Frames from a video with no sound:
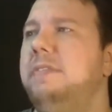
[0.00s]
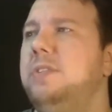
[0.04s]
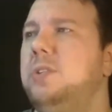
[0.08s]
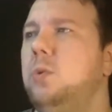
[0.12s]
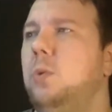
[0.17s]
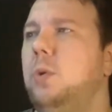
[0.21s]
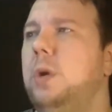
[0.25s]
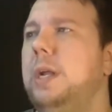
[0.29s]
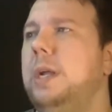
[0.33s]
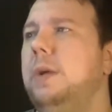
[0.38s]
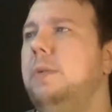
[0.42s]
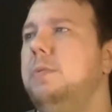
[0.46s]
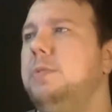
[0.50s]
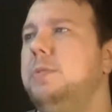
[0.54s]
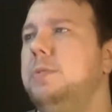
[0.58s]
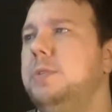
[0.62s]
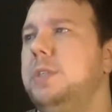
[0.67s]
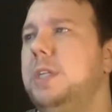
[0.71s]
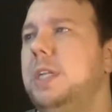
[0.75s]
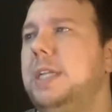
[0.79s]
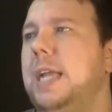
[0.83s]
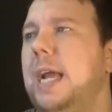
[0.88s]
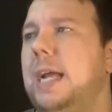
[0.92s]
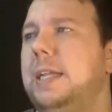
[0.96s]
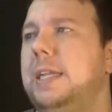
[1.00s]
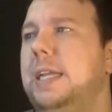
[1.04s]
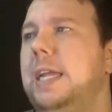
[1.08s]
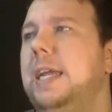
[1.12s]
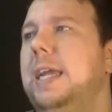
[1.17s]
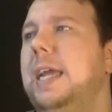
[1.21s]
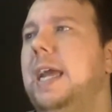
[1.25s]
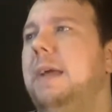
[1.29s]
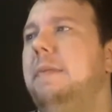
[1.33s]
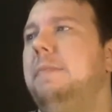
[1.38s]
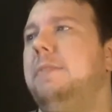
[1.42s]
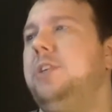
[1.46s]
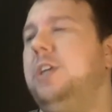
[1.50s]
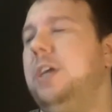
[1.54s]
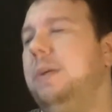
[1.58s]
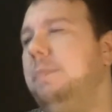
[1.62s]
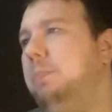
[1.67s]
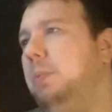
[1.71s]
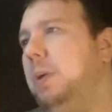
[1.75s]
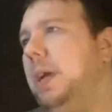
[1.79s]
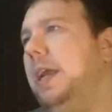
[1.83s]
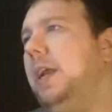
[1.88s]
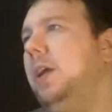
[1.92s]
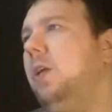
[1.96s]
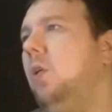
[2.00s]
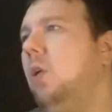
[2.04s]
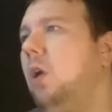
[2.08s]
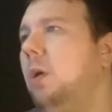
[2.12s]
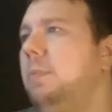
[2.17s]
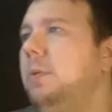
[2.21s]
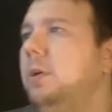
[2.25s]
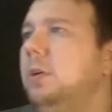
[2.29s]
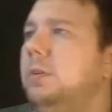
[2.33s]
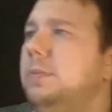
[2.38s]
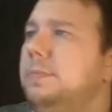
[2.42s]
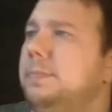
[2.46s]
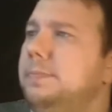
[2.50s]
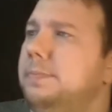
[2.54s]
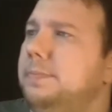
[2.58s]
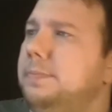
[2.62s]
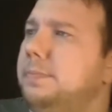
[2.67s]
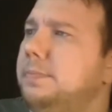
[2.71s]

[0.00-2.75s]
swording, which was a technique. She had plated armor,